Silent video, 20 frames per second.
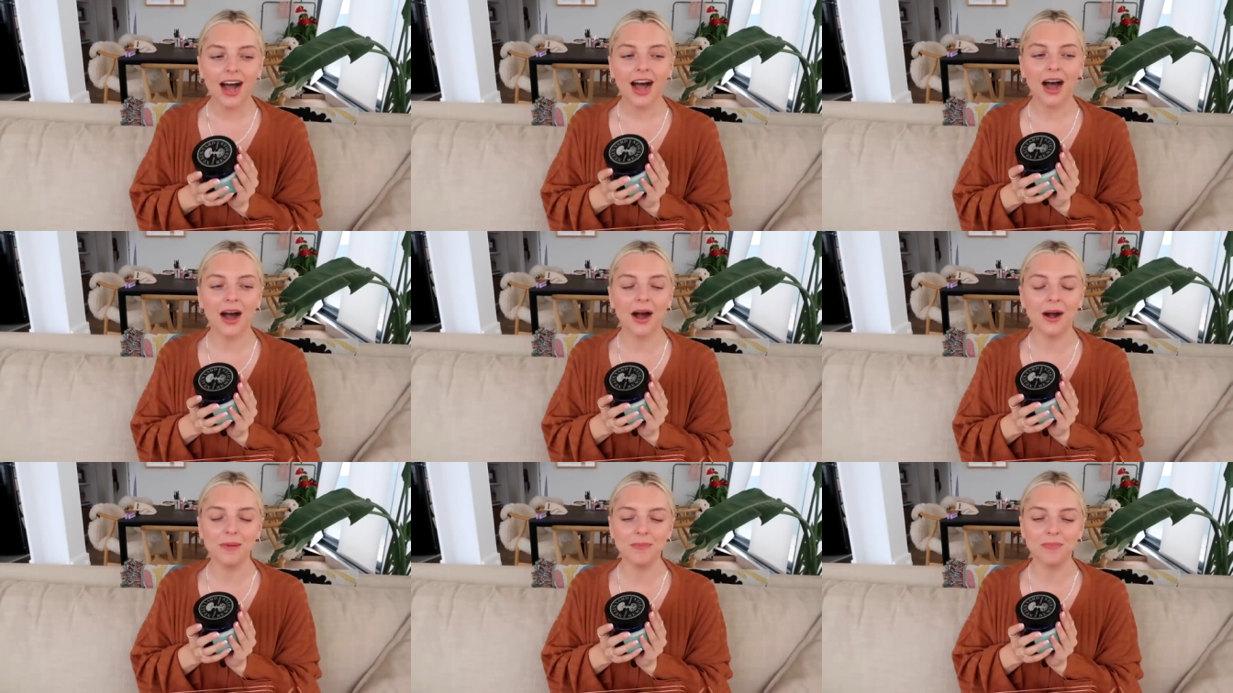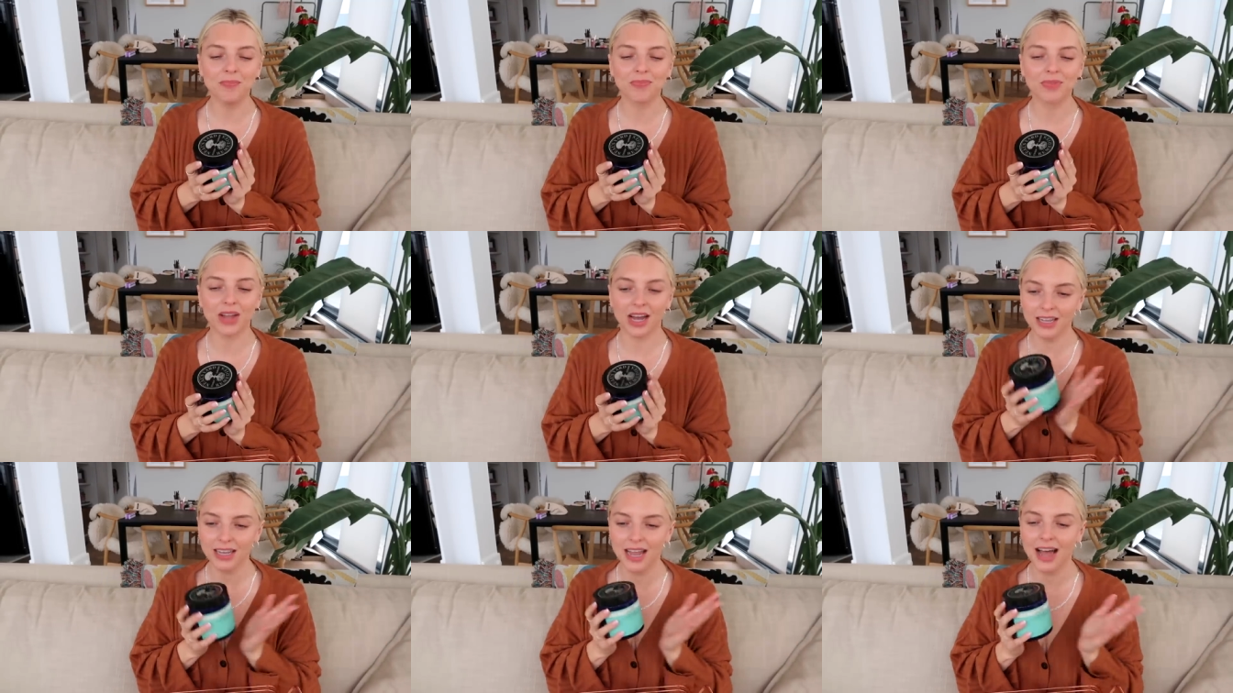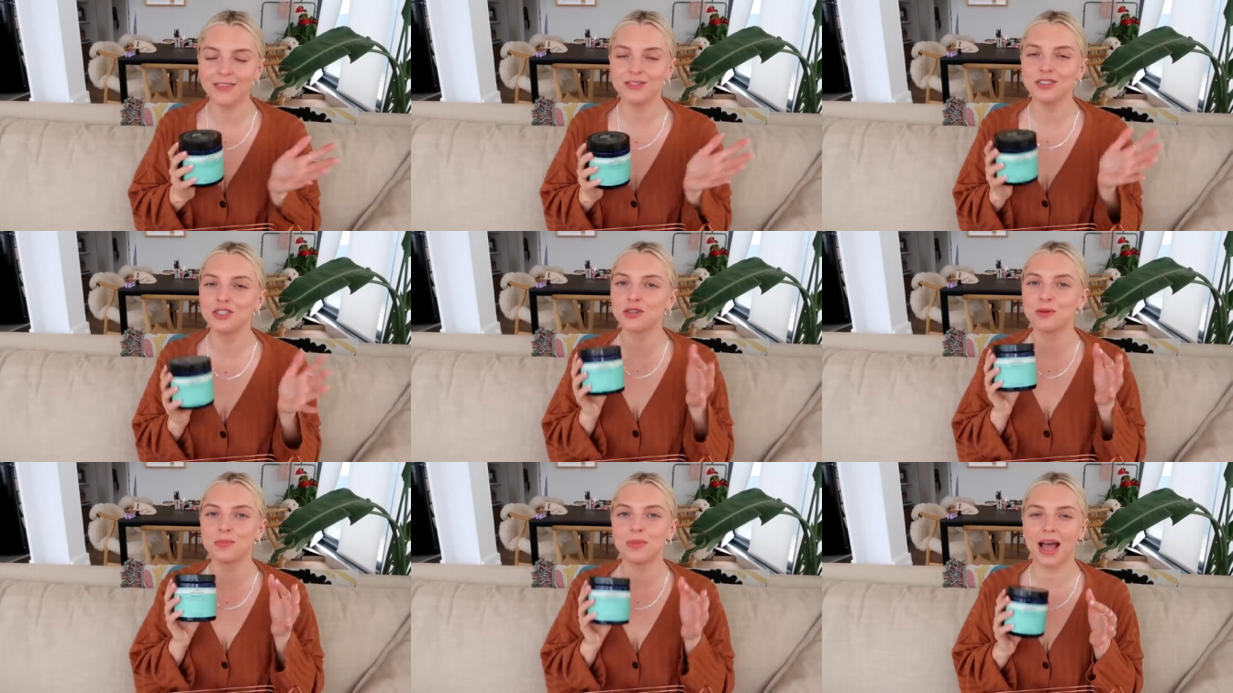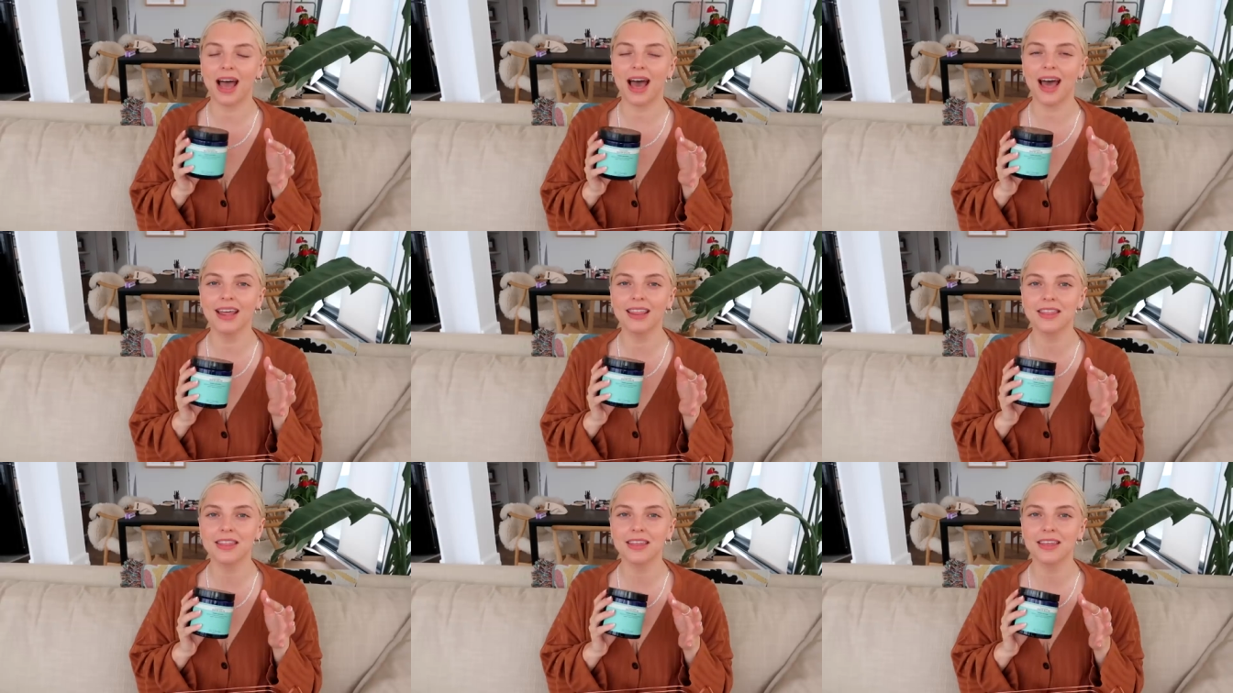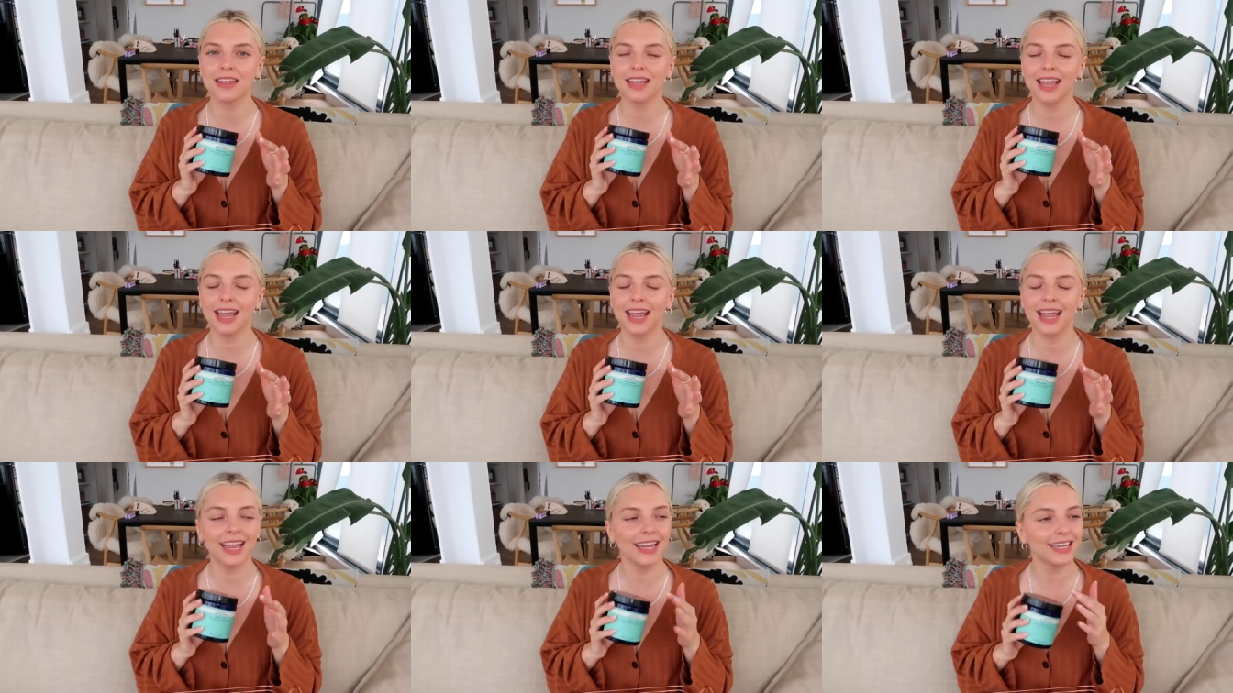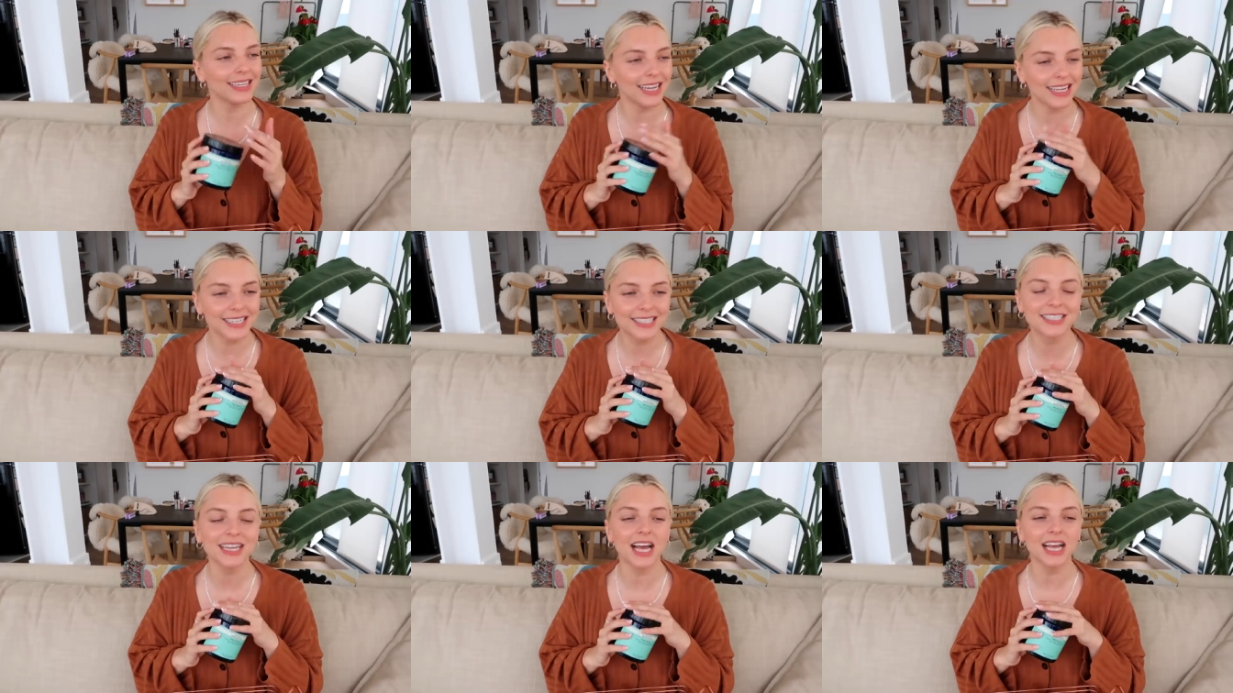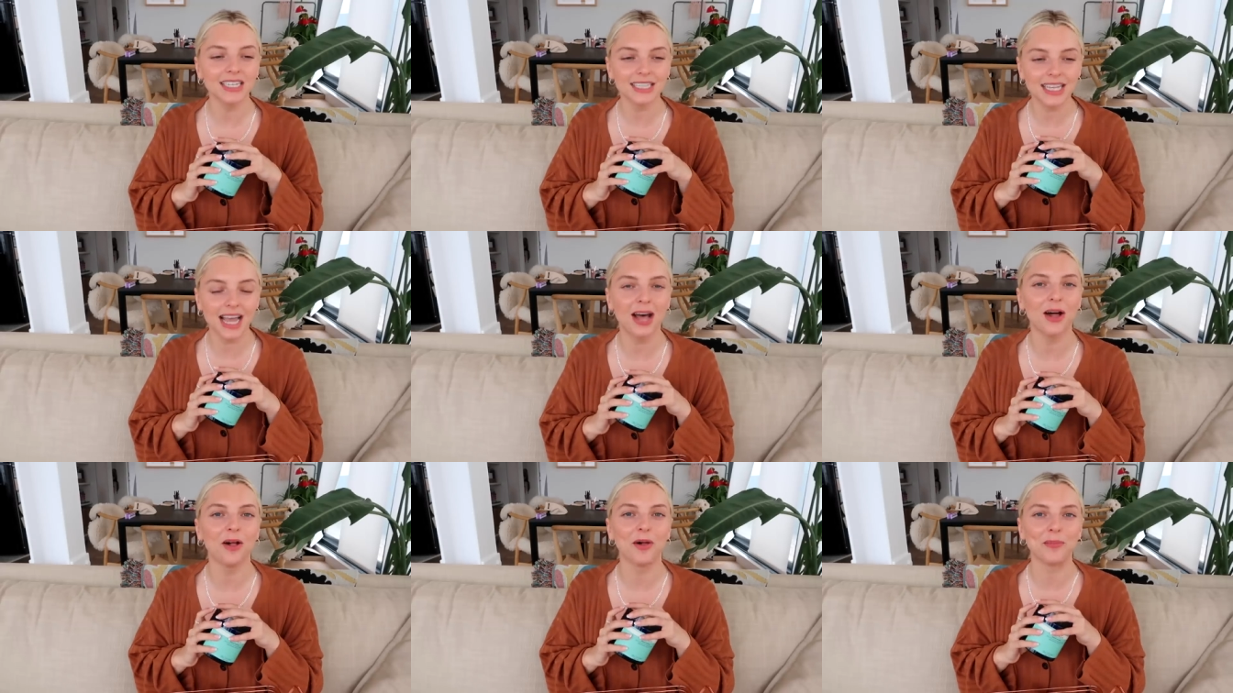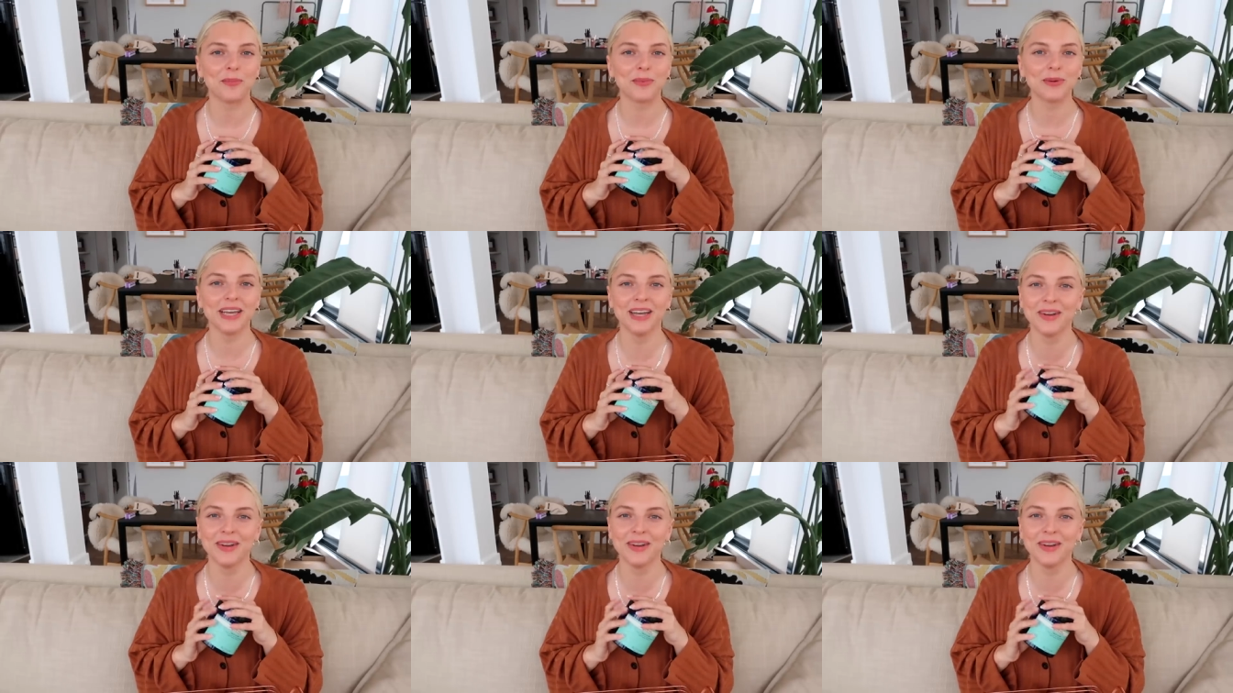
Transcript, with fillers: a lavender bath, it does help.